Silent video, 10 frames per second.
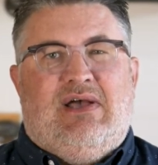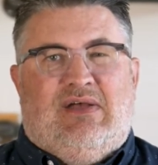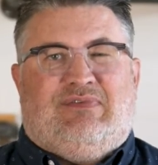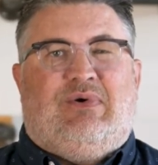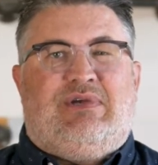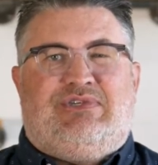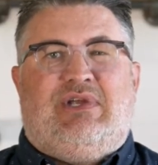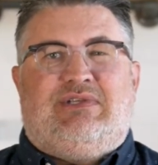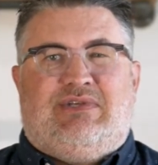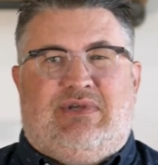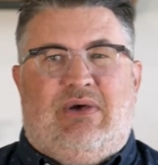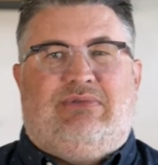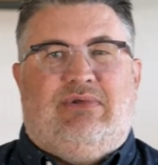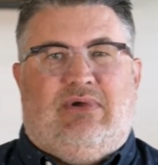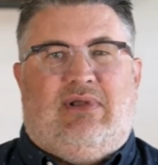of Christians go
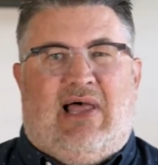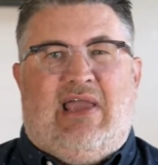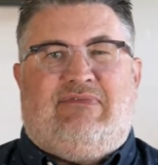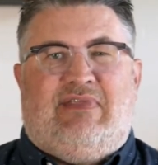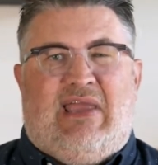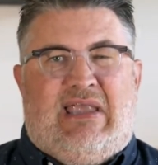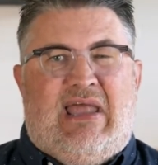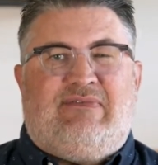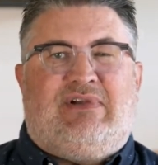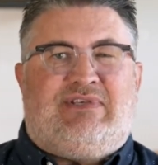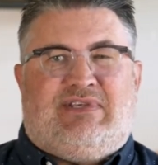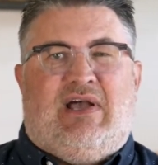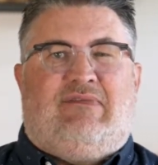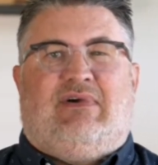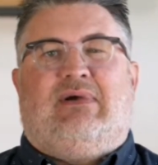through their life and they never
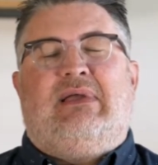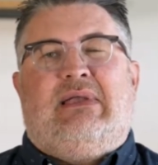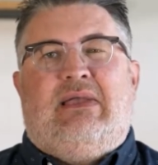discover